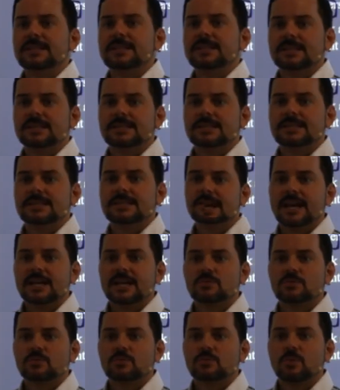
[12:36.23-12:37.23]
says,
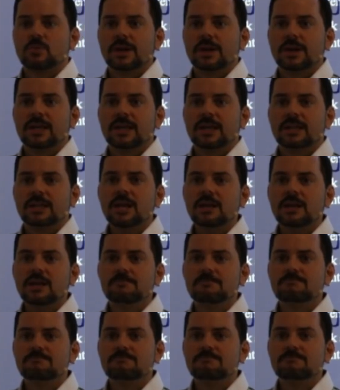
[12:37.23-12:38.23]
What I like
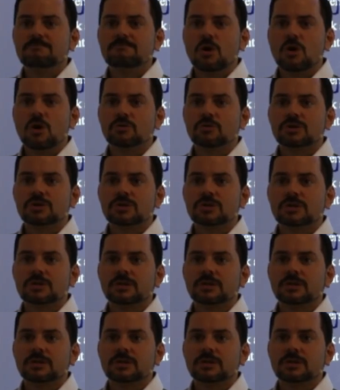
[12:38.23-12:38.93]
most